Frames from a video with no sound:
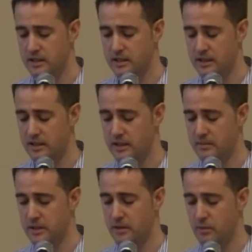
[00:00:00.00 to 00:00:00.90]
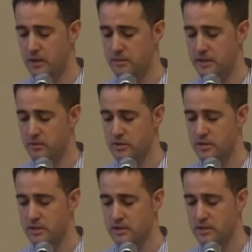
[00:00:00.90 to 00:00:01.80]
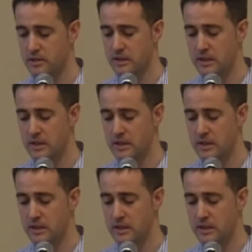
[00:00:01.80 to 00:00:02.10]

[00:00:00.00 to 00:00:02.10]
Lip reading: a very relevant researcher,